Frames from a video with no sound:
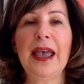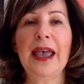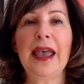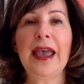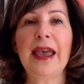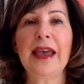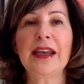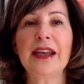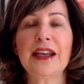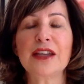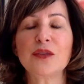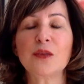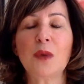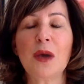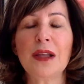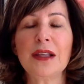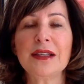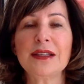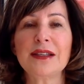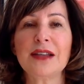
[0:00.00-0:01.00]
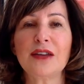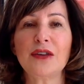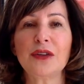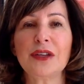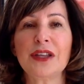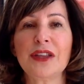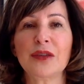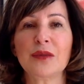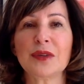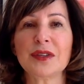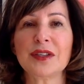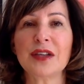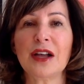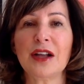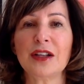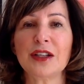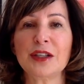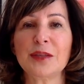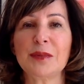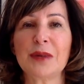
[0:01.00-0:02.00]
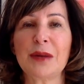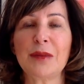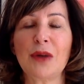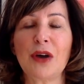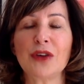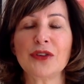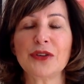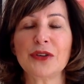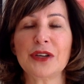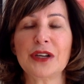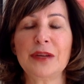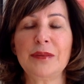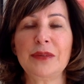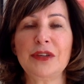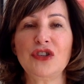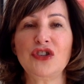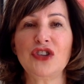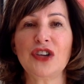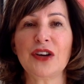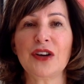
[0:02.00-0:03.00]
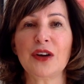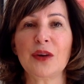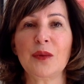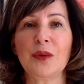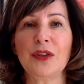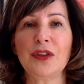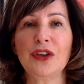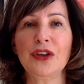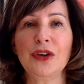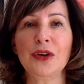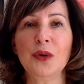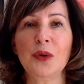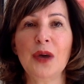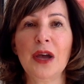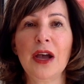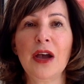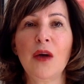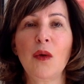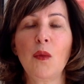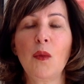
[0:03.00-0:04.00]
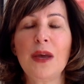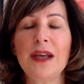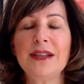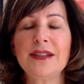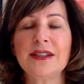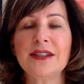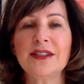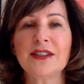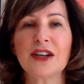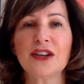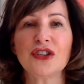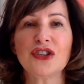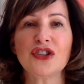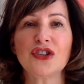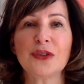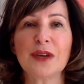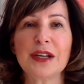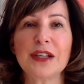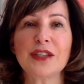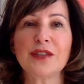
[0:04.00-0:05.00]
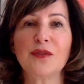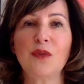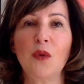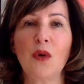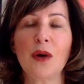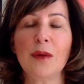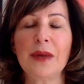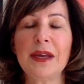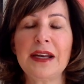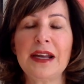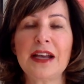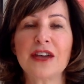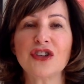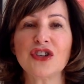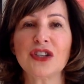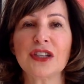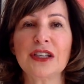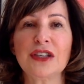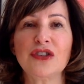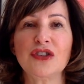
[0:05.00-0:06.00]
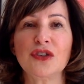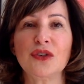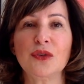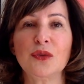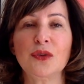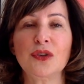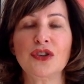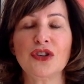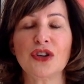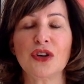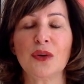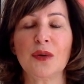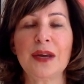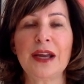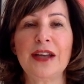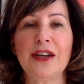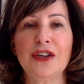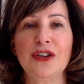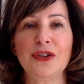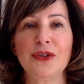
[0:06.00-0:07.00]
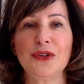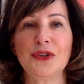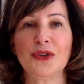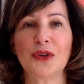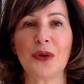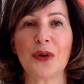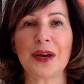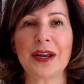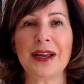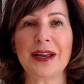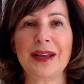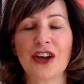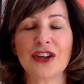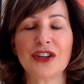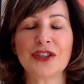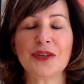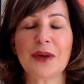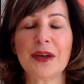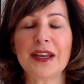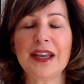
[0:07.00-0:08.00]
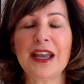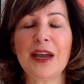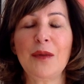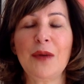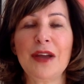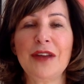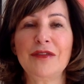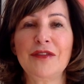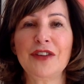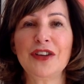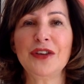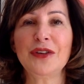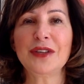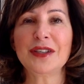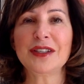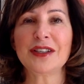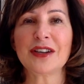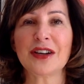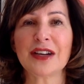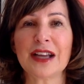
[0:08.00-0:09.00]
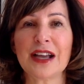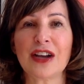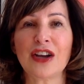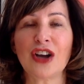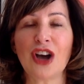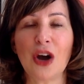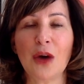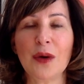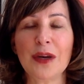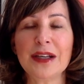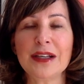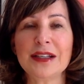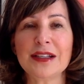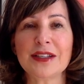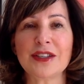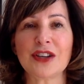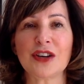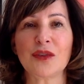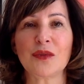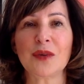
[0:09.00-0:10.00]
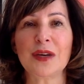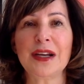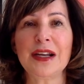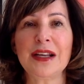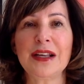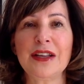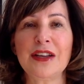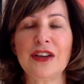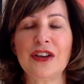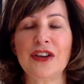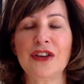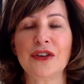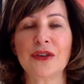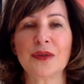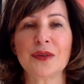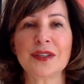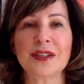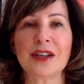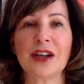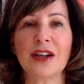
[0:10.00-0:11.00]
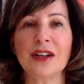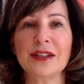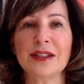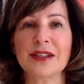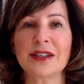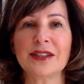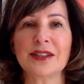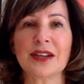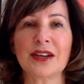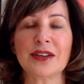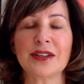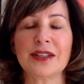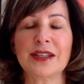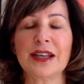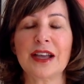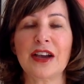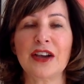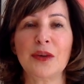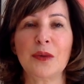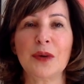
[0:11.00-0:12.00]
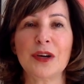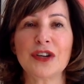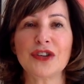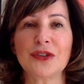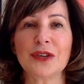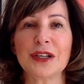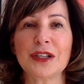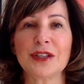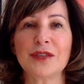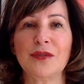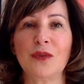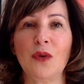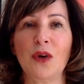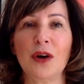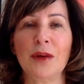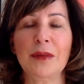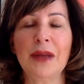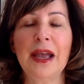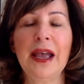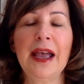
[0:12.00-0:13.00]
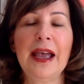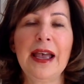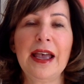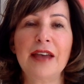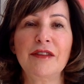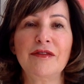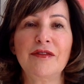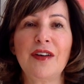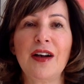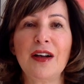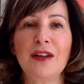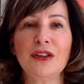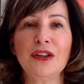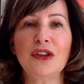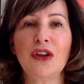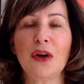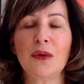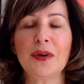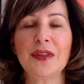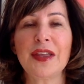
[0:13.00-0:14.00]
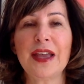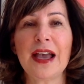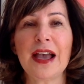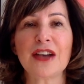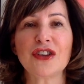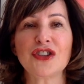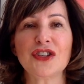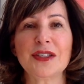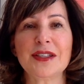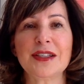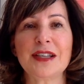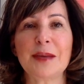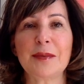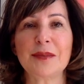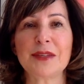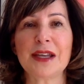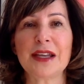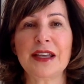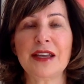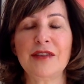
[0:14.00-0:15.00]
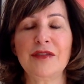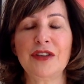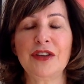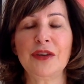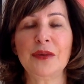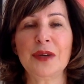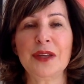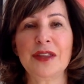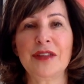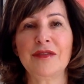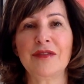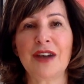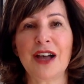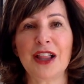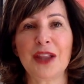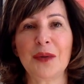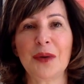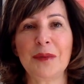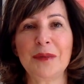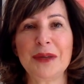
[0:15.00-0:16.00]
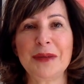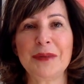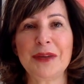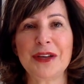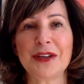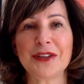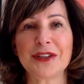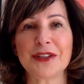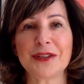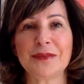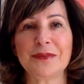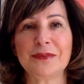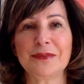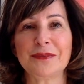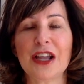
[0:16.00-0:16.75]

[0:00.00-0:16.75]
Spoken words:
And as well as not only the results, but I'm also going to be sharing with you ways to start to transform and actually to create a new story. So I can't wait for you to get going, to start reading your results, to start seeing how you want to transform, and follow along with the action steps I give you in the follow-up emails.